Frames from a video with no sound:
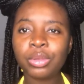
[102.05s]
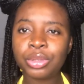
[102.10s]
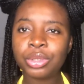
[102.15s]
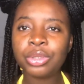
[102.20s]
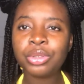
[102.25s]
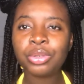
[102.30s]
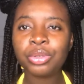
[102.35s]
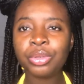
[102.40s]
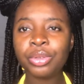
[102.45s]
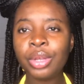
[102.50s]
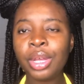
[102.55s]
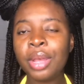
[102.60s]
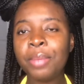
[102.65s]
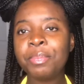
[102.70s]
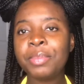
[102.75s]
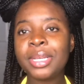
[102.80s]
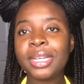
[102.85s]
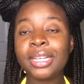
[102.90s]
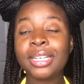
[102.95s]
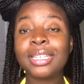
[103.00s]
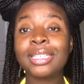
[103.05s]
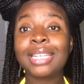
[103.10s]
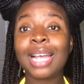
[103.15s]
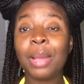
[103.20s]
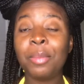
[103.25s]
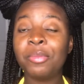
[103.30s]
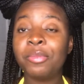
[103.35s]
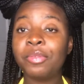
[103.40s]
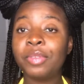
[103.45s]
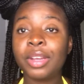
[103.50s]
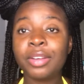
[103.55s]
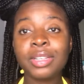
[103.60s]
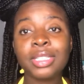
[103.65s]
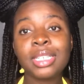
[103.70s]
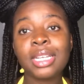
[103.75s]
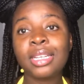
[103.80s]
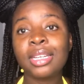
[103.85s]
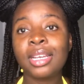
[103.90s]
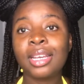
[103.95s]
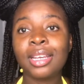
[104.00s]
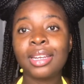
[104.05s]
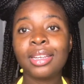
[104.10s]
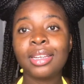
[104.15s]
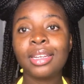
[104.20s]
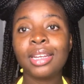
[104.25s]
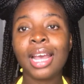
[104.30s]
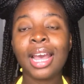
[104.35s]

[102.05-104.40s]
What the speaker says: to because I'm very tender-headed,